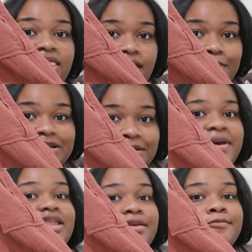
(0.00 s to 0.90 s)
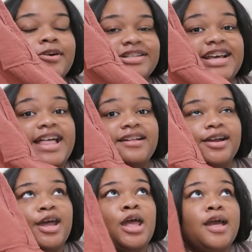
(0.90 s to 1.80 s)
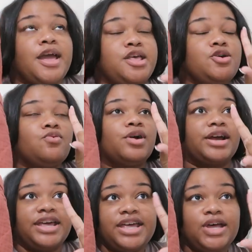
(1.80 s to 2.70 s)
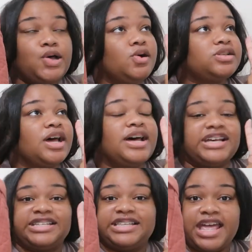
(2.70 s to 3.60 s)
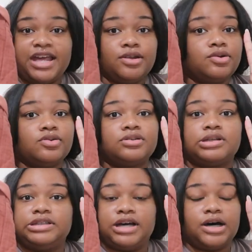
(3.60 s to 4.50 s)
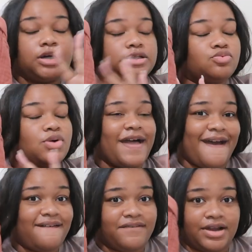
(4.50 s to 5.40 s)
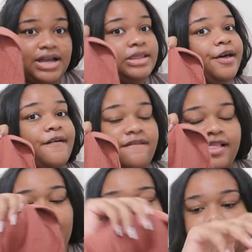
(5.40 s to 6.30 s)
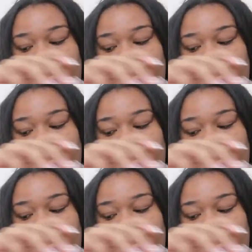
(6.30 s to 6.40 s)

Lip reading: them to make them more tailored. And you can wear heels, sandals, dunks, whatever, and look fly